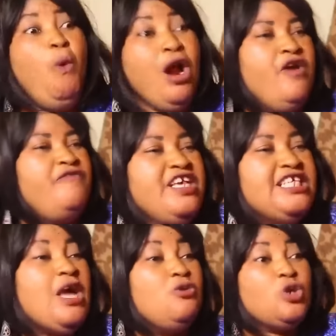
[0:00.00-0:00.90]
One of
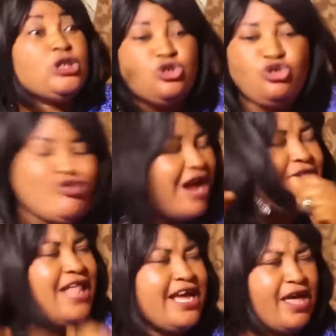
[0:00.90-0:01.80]
these, I'm just
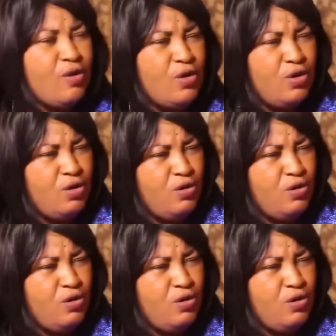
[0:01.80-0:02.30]
trample that